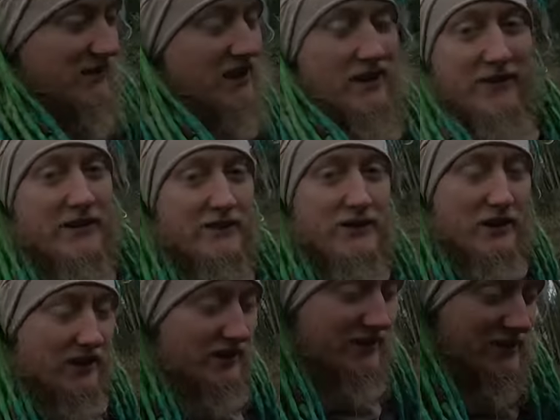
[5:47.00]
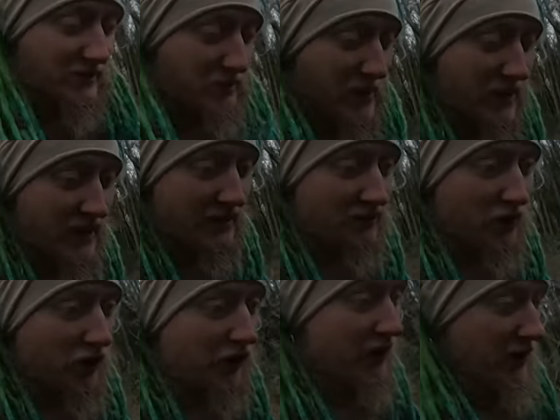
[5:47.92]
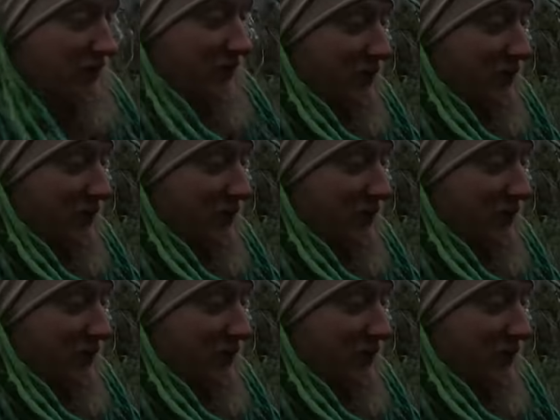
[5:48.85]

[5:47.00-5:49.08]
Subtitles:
Have any of you guys been here long enough